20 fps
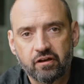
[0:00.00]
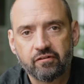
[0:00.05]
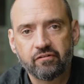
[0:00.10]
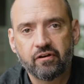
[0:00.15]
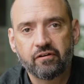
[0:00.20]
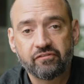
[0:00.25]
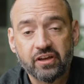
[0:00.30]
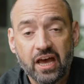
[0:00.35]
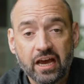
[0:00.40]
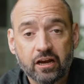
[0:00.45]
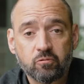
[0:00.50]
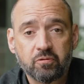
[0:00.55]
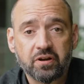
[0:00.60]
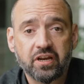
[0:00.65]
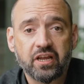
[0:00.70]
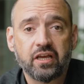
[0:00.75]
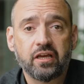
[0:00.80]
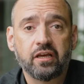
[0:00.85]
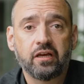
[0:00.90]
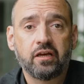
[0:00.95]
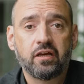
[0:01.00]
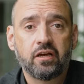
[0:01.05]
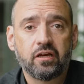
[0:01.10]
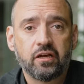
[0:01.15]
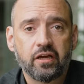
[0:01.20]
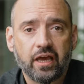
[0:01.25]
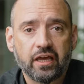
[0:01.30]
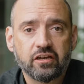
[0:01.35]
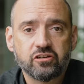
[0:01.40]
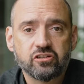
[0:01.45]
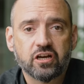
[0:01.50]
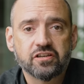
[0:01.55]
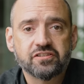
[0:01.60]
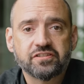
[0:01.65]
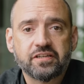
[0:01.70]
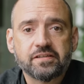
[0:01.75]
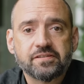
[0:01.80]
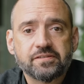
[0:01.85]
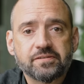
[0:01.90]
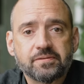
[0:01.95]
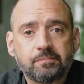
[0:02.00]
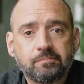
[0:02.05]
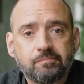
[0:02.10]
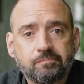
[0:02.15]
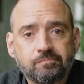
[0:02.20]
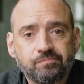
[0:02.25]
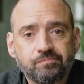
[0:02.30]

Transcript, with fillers: of equity and justice.